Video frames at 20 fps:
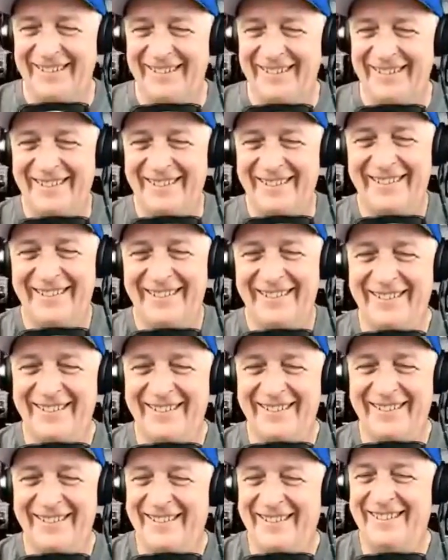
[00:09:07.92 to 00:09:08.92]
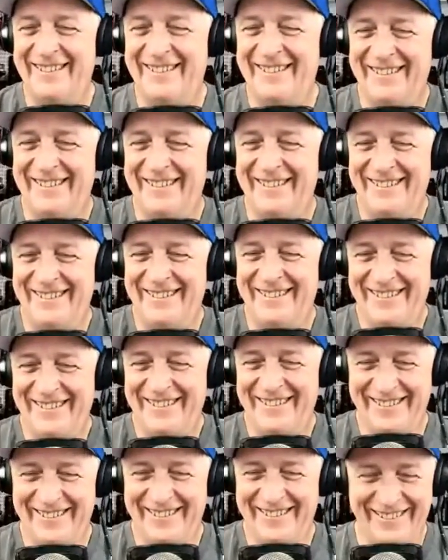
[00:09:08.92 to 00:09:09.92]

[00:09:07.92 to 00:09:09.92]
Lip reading: Where is my preview here?